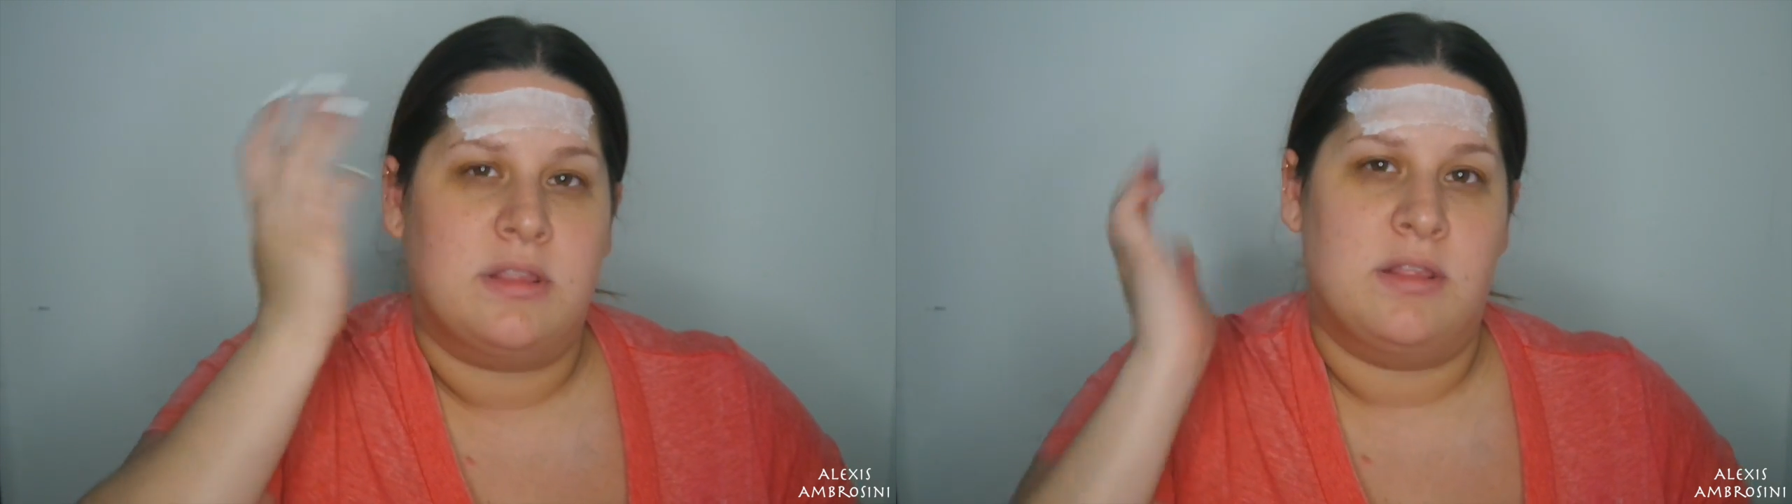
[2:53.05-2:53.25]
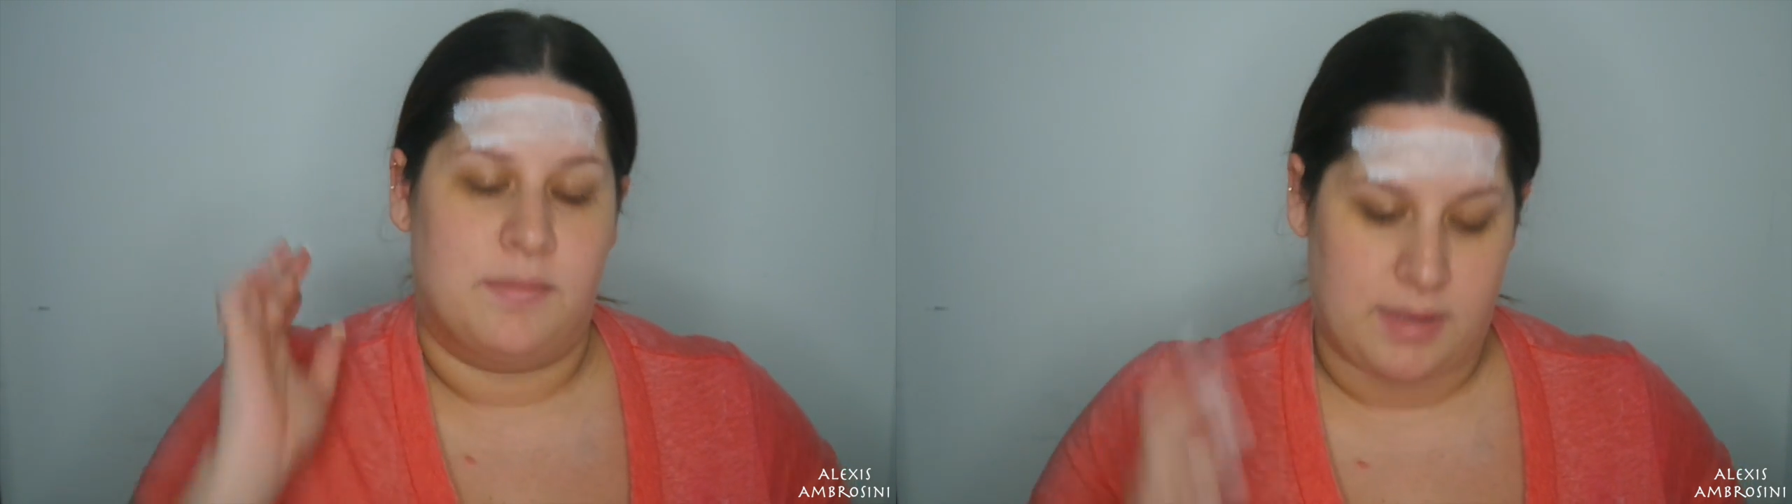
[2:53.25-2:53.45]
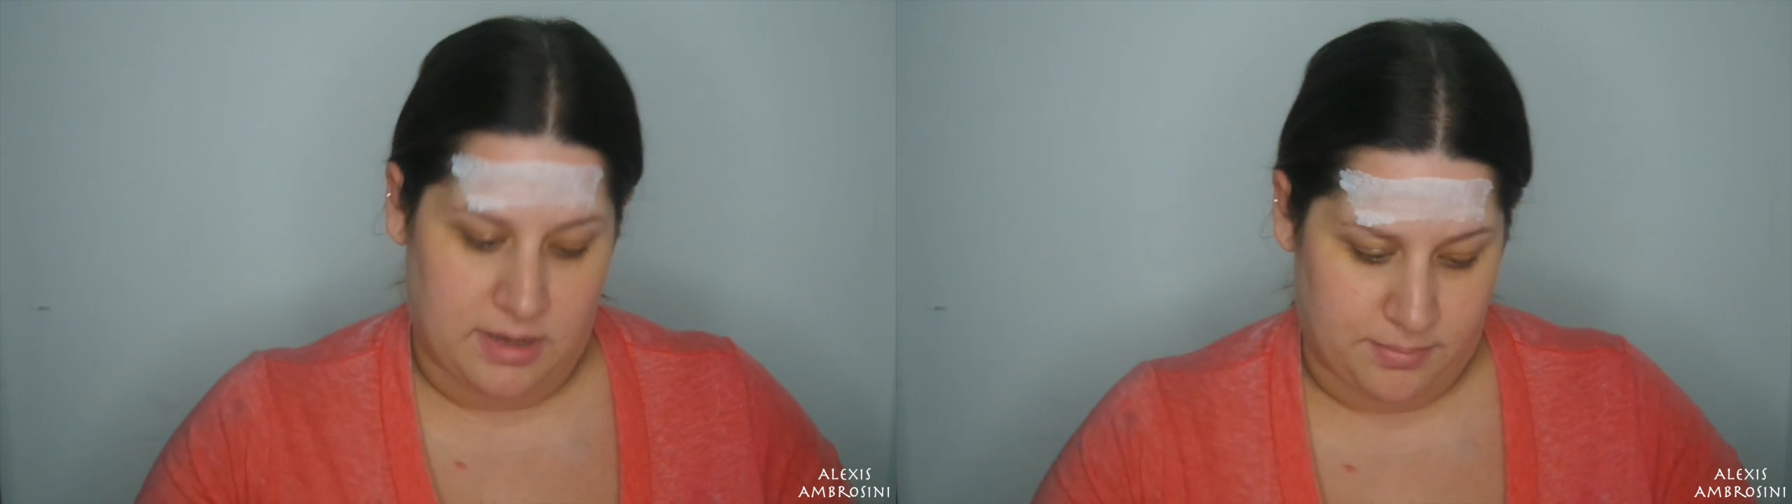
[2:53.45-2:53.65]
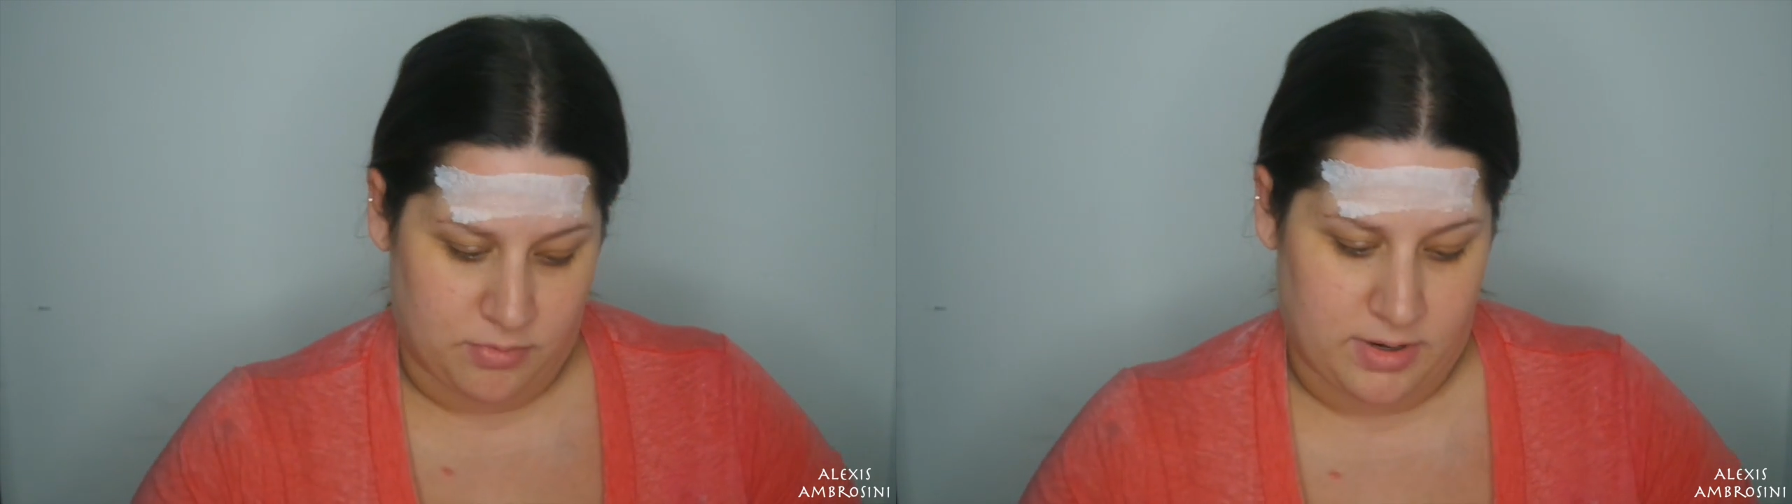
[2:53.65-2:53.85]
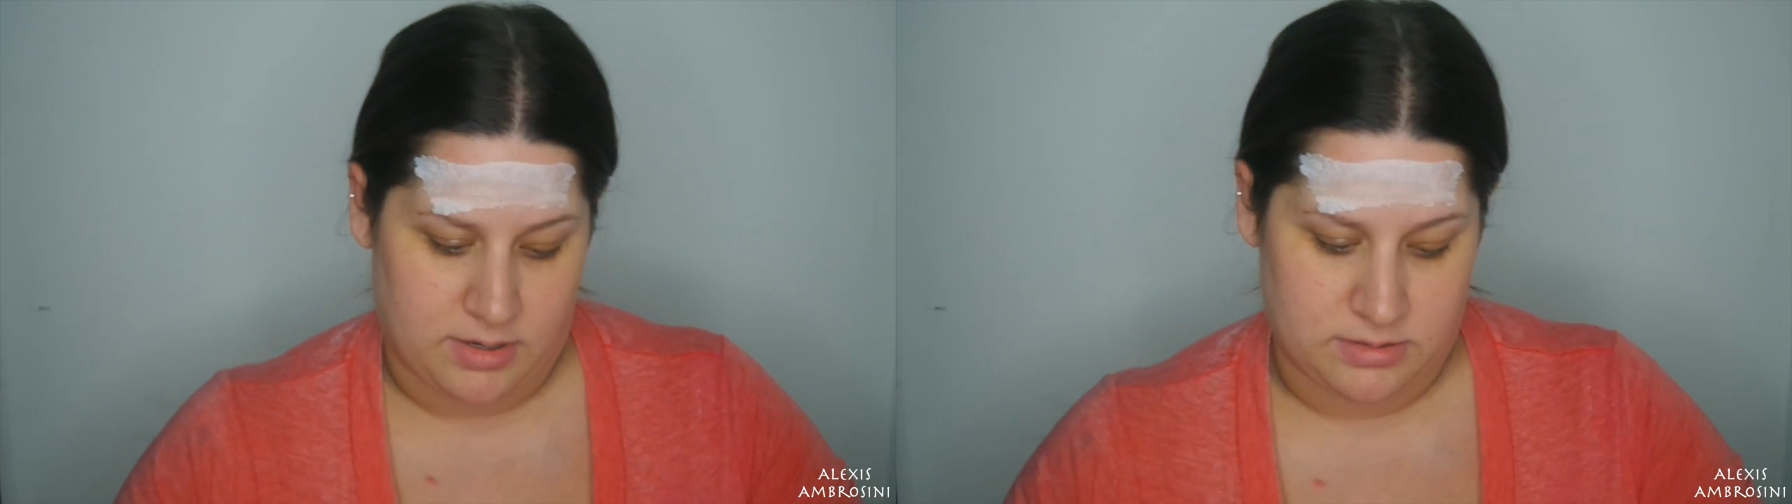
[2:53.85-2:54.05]
the makeup
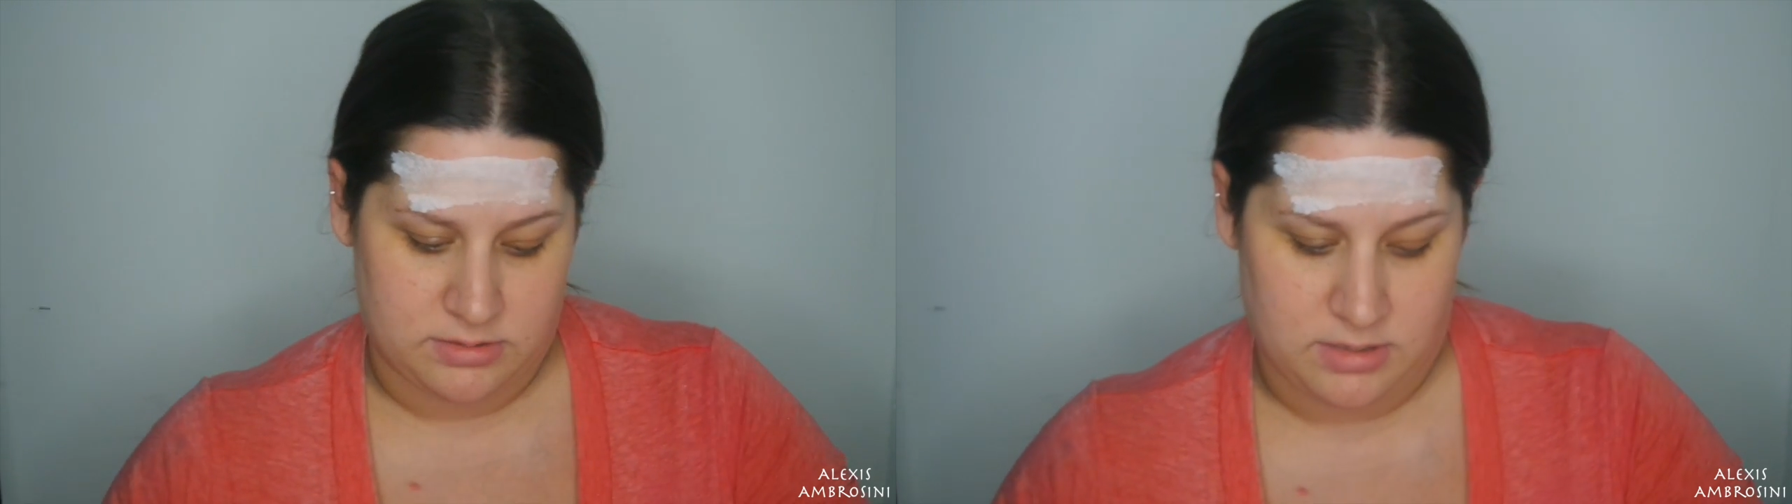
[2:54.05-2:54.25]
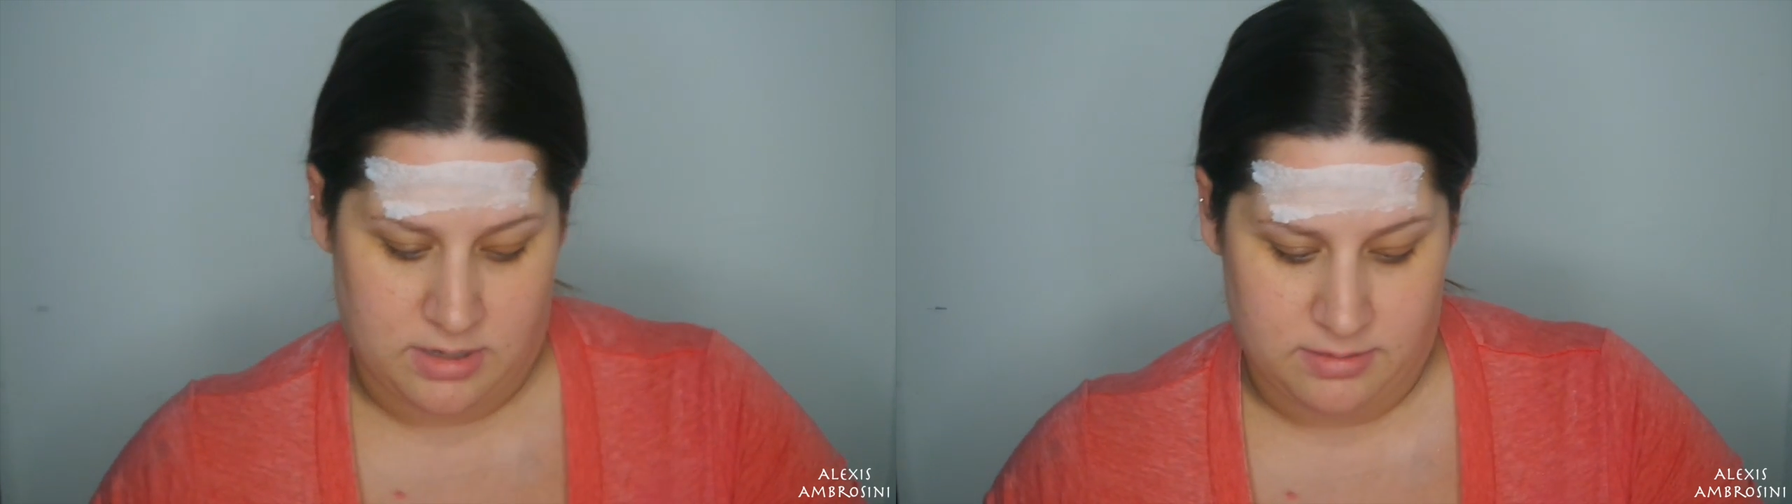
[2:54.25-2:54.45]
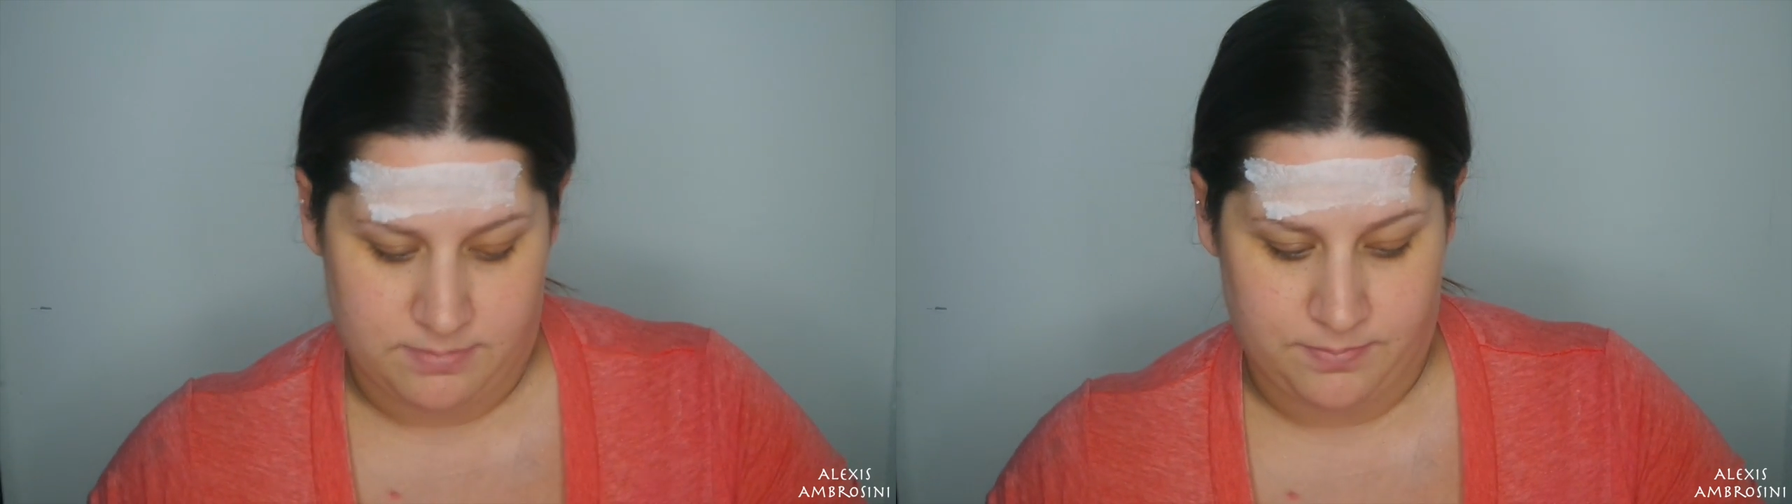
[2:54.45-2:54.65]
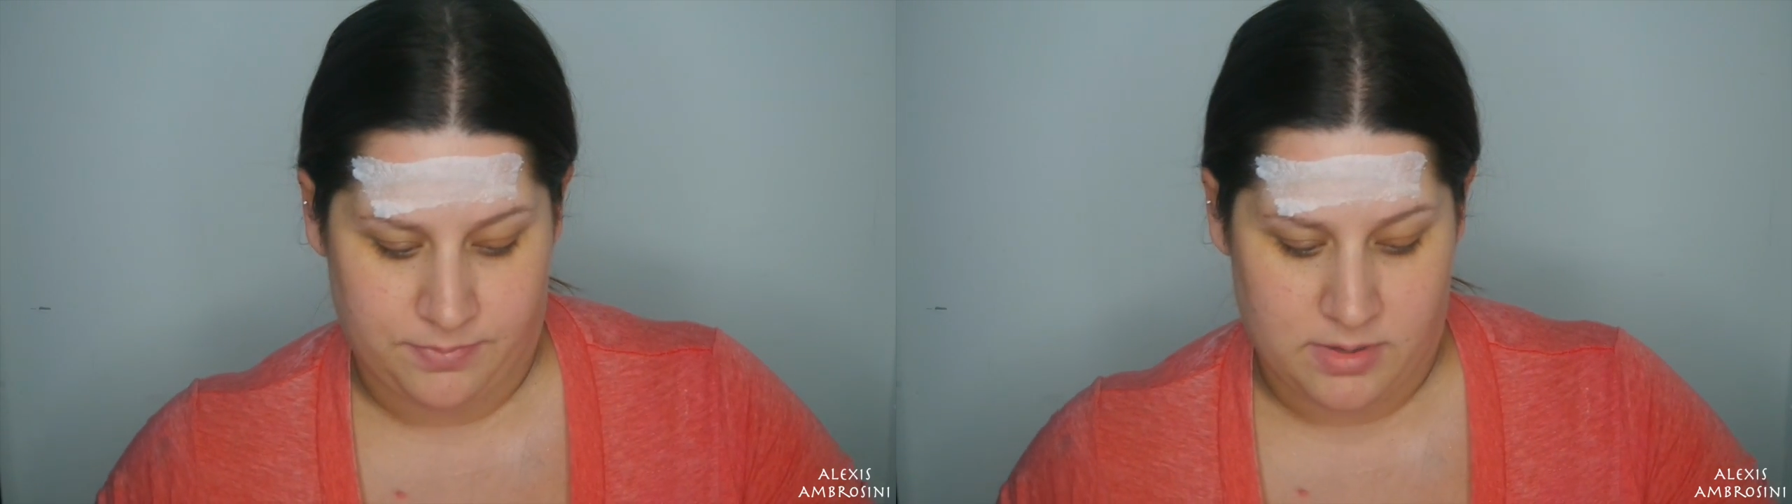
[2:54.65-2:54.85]
right on top.